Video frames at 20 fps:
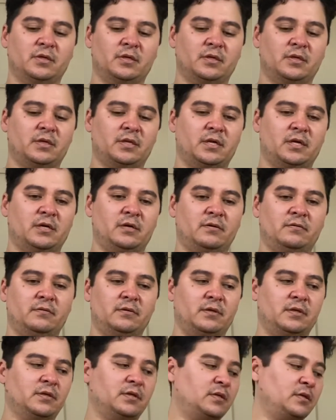It looks
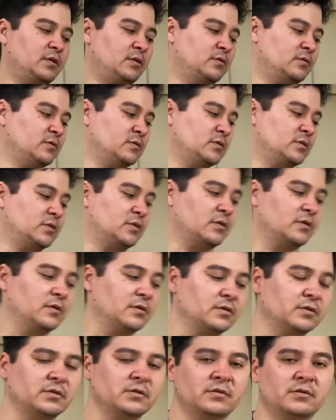cuter.
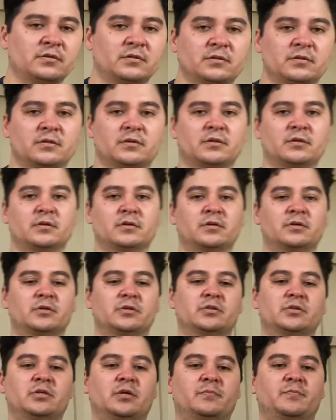And now we're going to
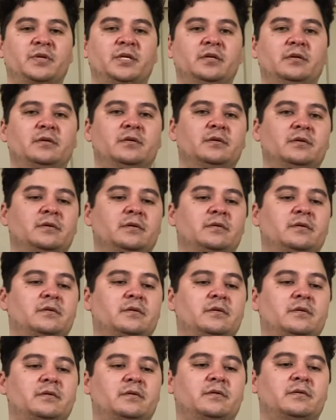use a Sharpie,
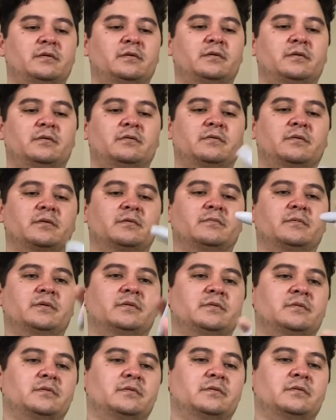and we're going to do
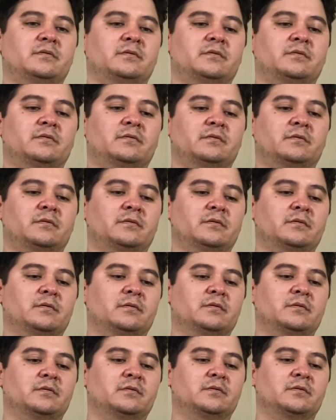the eyes. You just
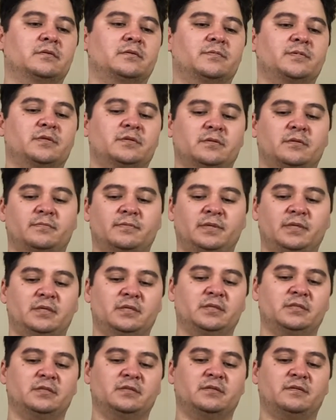got to make oval
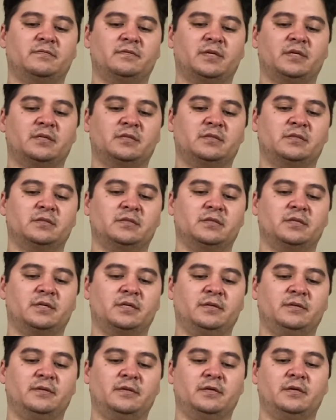eyes, or you can make
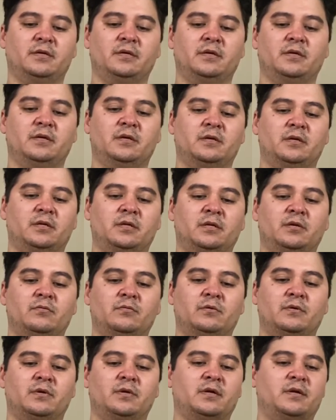however eyes you want. You
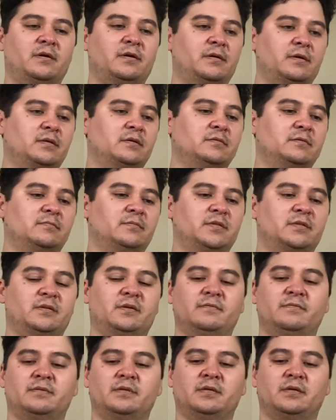could also use stickers.